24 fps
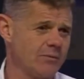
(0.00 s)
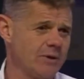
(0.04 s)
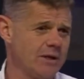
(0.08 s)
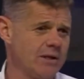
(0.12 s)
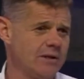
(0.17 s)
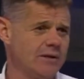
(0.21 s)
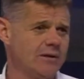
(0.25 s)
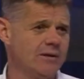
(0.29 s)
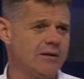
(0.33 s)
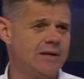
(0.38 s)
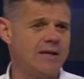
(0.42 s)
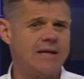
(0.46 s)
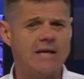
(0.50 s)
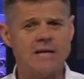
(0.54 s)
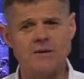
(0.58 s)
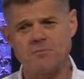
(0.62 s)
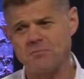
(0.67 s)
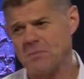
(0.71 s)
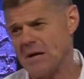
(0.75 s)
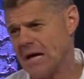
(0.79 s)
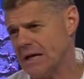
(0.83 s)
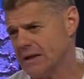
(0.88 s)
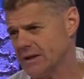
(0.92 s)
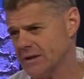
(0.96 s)
We are looking
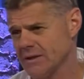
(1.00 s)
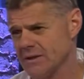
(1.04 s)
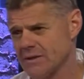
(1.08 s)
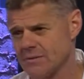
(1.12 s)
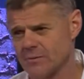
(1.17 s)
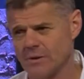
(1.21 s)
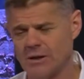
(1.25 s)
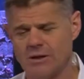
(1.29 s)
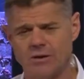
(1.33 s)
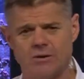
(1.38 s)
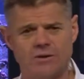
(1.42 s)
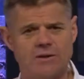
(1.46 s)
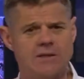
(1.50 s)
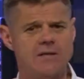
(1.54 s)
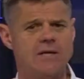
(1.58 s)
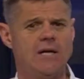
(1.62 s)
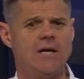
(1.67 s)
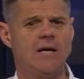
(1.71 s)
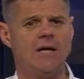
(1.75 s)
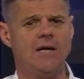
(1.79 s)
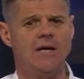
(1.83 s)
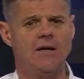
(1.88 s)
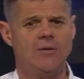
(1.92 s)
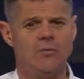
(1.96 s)
at patterns. We're
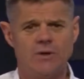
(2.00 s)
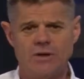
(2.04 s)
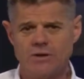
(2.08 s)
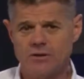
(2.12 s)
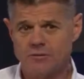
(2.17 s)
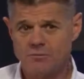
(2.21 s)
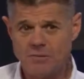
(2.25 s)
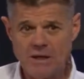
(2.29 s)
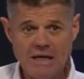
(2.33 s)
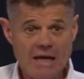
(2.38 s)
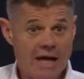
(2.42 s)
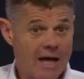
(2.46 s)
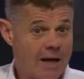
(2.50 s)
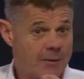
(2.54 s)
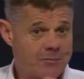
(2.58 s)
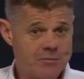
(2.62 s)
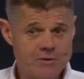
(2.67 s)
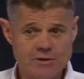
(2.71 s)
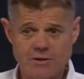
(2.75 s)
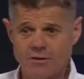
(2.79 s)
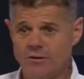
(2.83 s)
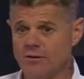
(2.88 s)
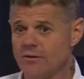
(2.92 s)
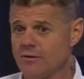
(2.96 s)
not being
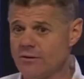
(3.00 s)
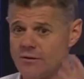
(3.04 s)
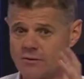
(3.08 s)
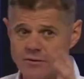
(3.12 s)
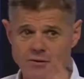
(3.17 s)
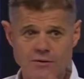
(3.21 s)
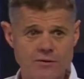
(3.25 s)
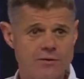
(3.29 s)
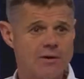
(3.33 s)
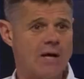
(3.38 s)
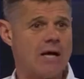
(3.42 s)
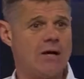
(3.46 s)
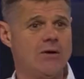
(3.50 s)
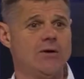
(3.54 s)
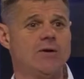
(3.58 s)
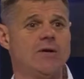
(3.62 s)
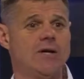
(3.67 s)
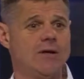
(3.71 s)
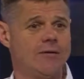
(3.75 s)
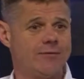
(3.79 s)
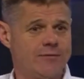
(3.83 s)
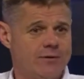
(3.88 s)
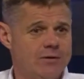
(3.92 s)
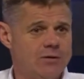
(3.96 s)
absolute, this is how
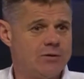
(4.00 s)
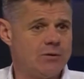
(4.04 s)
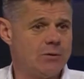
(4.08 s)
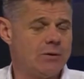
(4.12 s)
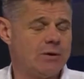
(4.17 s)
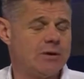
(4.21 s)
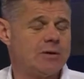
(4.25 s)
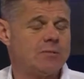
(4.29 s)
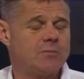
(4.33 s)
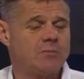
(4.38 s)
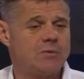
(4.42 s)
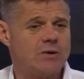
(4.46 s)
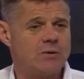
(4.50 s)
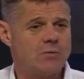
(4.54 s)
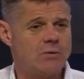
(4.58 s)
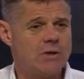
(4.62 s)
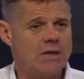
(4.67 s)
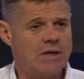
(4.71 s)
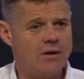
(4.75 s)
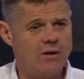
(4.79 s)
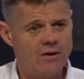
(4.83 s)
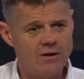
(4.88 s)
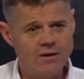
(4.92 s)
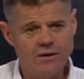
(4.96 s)
you have to do it, but
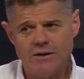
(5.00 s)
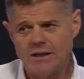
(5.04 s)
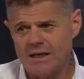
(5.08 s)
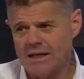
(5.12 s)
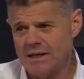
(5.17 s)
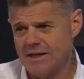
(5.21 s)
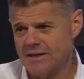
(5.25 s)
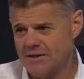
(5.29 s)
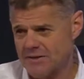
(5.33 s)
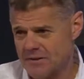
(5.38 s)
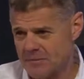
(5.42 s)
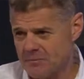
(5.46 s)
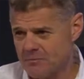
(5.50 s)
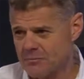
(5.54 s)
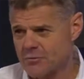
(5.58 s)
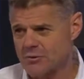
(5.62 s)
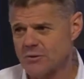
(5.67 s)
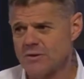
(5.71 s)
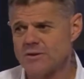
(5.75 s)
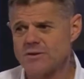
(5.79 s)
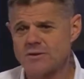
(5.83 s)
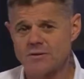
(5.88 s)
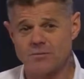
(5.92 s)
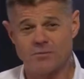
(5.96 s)
we are looking at some
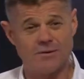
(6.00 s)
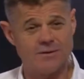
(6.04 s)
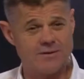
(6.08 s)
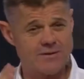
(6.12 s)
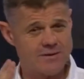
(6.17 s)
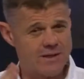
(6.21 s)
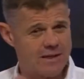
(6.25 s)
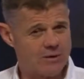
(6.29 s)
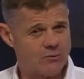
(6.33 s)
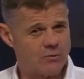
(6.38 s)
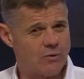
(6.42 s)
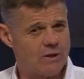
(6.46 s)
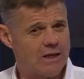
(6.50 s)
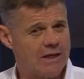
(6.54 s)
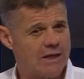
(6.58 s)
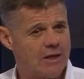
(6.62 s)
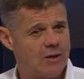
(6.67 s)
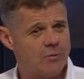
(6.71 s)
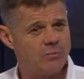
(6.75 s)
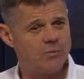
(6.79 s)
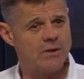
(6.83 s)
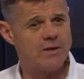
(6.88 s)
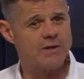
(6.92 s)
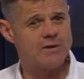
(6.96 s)
principles that will
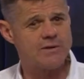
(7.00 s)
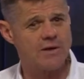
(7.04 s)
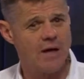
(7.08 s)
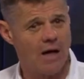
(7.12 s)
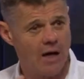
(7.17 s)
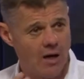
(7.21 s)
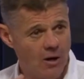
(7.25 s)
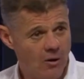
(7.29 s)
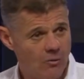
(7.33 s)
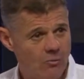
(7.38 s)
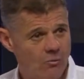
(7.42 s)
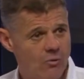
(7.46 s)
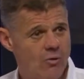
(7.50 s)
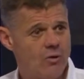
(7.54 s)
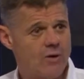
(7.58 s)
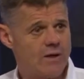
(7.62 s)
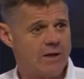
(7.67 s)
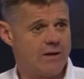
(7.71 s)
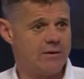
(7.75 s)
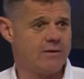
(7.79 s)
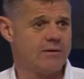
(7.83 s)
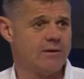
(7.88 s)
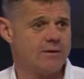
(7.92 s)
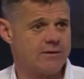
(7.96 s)
help us
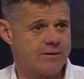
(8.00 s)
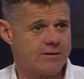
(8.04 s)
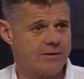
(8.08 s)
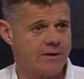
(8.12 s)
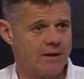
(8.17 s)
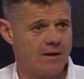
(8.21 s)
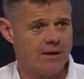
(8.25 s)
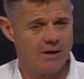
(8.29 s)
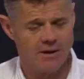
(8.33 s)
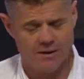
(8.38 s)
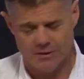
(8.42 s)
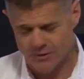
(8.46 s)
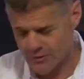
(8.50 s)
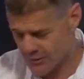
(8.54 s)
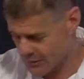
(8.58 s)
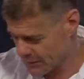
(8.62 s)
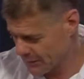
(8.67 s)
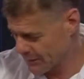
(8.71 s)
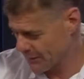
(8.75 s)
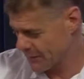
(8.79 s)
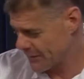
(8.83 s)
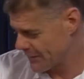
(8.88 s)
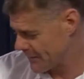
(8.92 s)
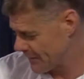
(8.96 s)
walk in this
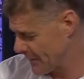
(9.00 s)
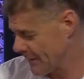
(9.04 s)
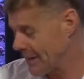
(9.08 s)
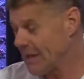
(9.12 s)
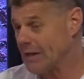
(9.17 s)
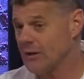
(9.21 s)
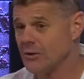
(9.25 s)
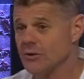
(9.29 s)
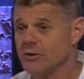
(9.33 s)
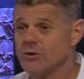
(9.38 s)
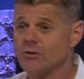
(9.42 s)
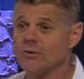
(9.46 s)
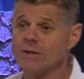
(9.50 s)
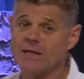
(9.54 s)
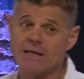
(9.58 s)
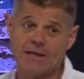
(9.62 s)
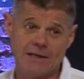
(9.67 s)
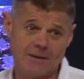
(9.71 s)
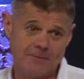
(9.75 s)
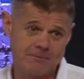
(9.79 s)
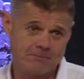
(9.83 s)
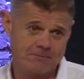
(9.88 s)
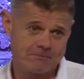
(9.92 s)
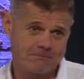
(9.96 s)
truth. Okay, are you
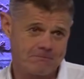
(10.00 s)
ready?